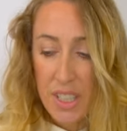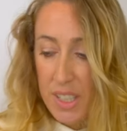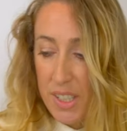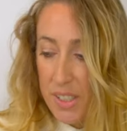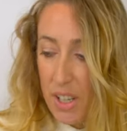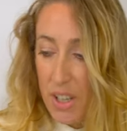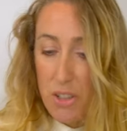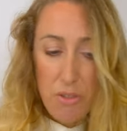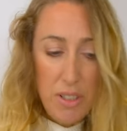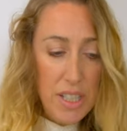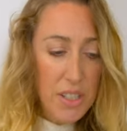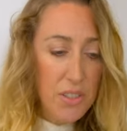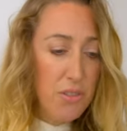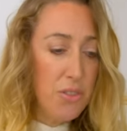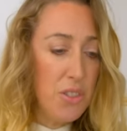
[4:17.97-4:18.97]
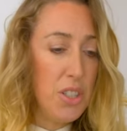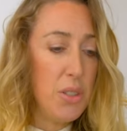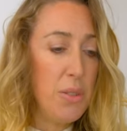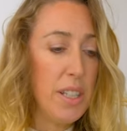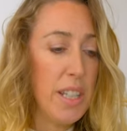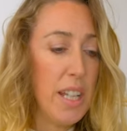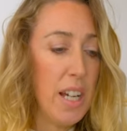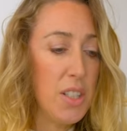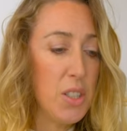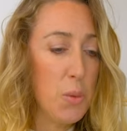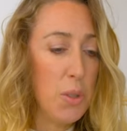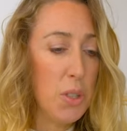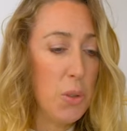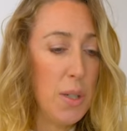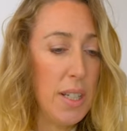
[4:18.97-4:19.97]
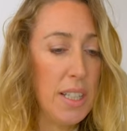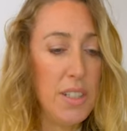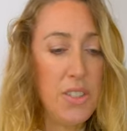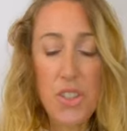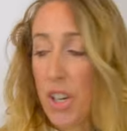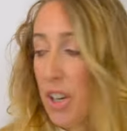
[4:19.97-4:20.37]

So the reason for doing that, I just want to quickly show